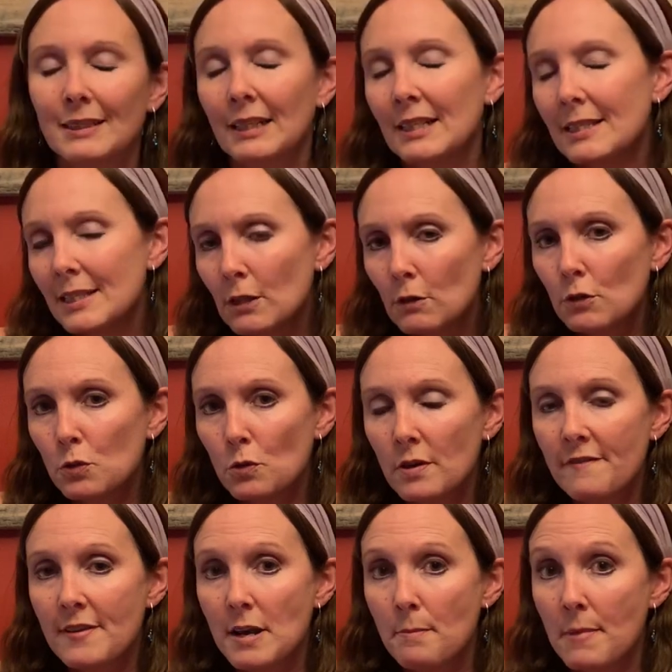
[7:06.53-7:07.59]
considered sort
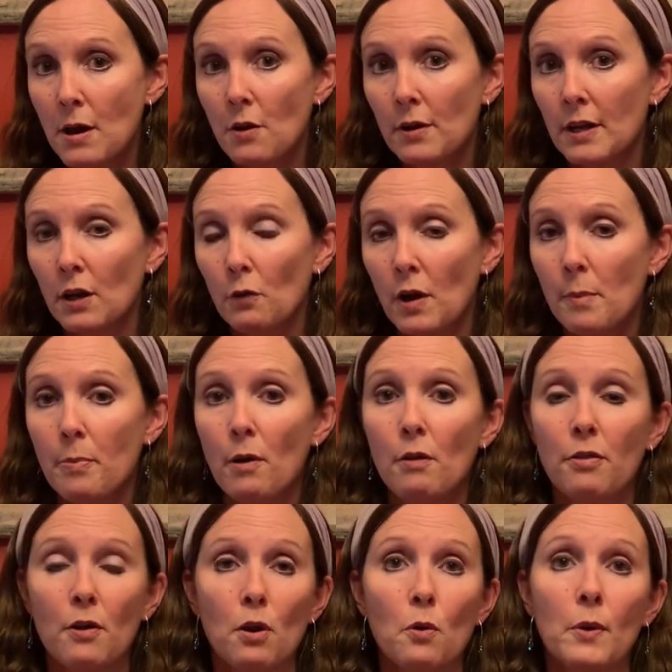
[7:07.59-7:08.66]
of an American grape,
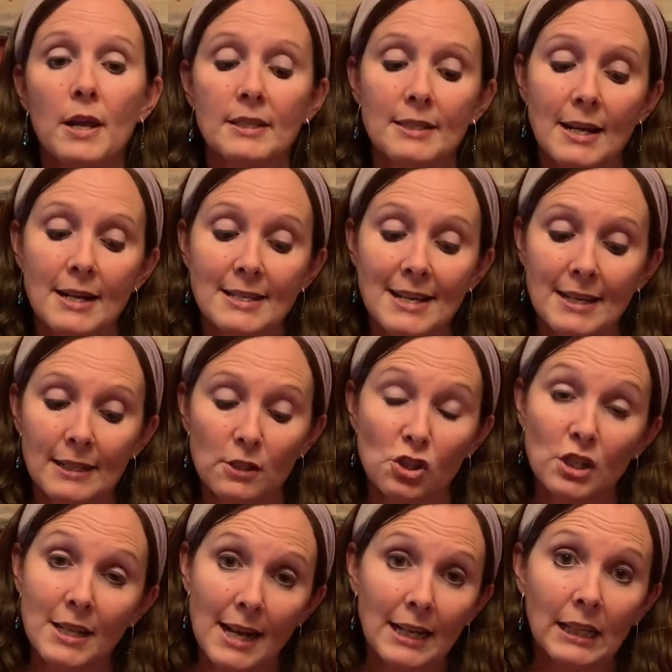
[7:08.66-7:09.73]
although it's
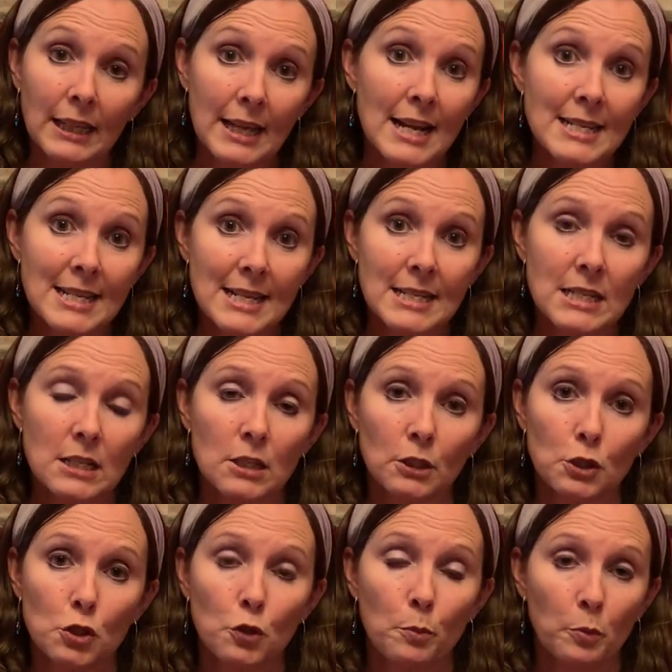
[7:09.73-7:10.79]
genetically
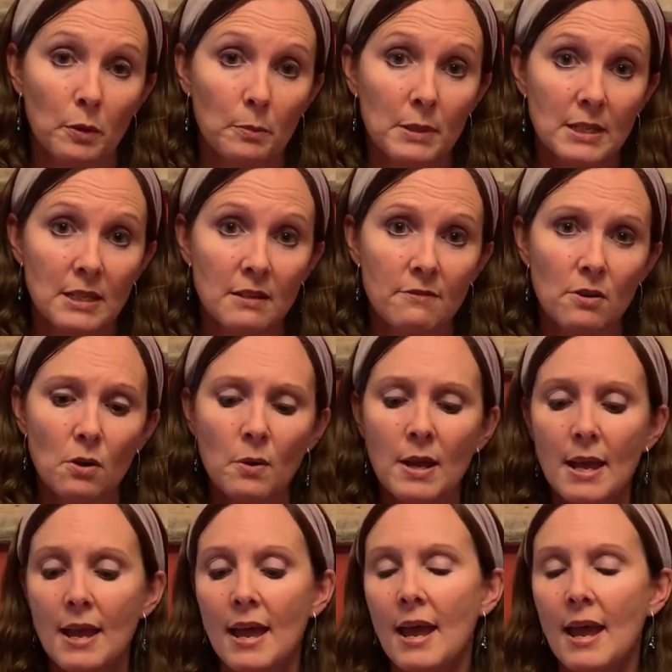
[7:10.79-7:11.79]
identical to Primitivo,